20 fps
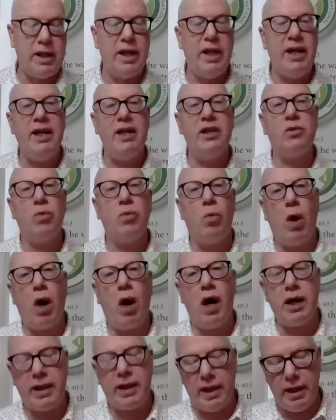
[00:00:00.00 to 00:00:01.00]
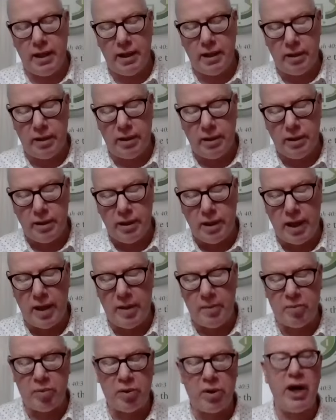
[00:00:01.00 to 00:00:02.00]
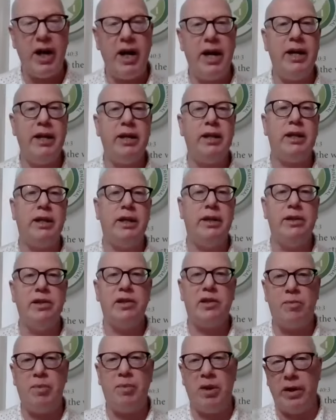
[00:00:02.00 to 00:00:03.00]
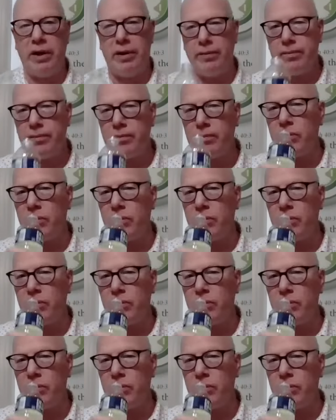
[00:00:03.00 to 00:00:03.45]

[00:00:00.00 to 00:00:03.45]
It is walking and praying in the Spirit.